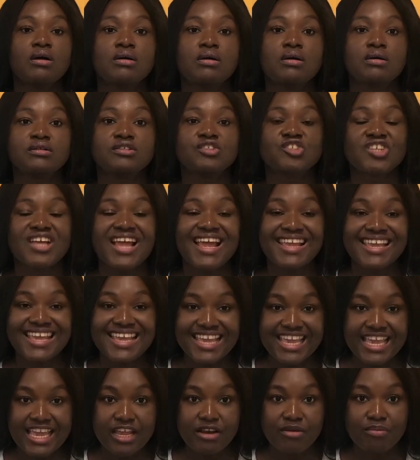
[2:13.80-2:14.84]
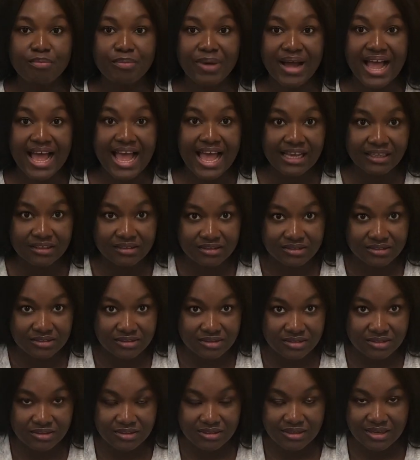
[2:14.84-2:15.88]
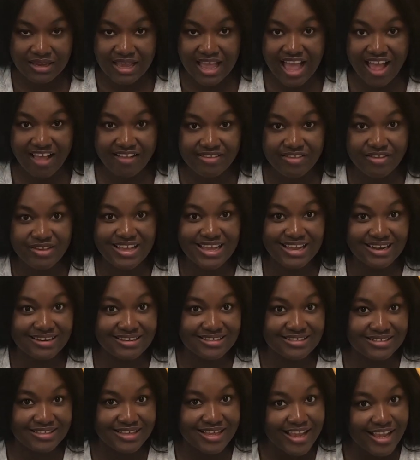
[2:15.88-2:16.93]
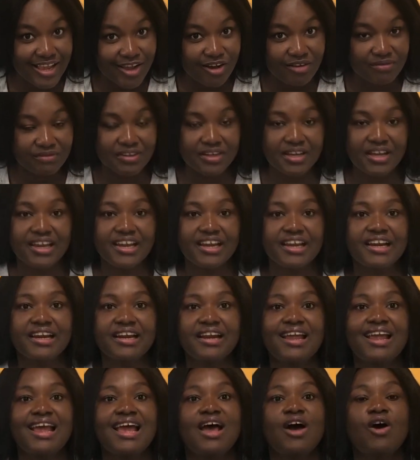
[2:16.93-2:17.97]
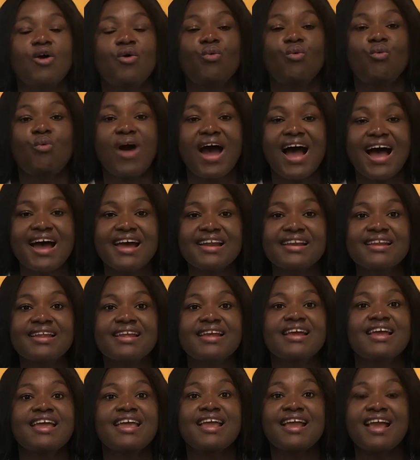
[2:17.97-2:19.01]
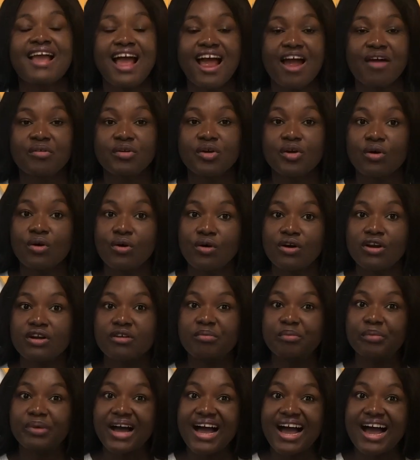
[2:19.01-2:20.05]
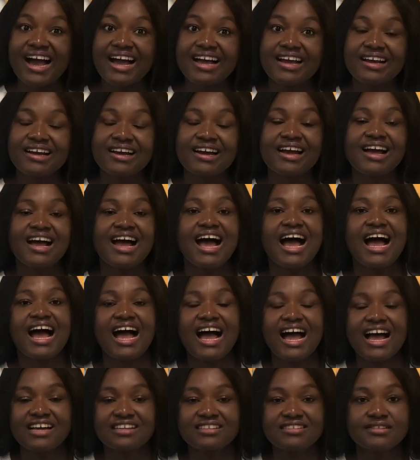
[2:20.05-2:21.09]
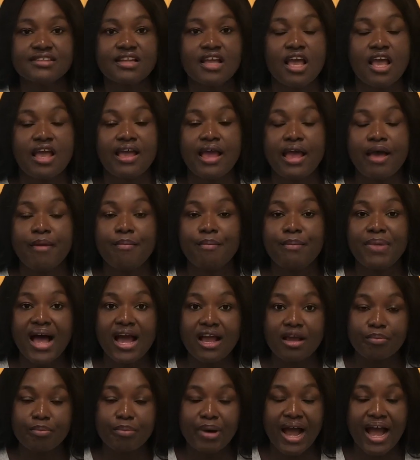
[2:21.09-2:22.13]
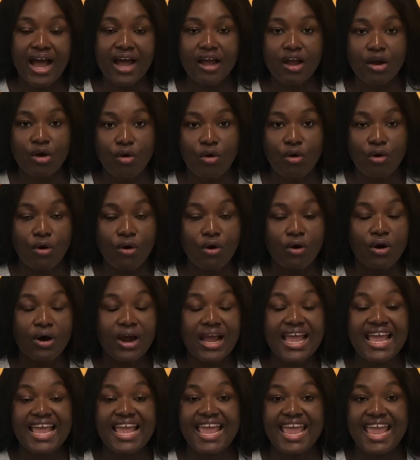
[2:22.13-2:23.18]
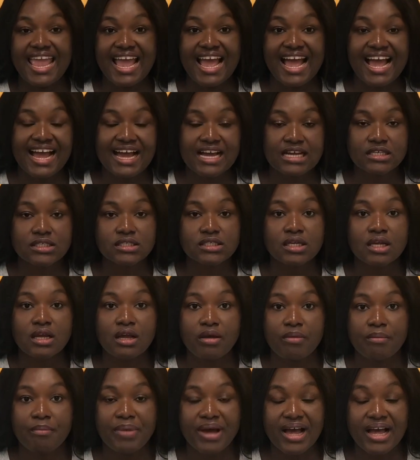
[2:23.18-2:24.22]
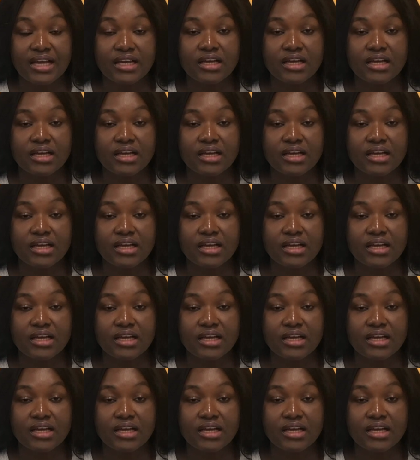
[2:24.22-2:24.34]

check-in bags, as you can see over here, one carry-on bag and a backpack or a handbag.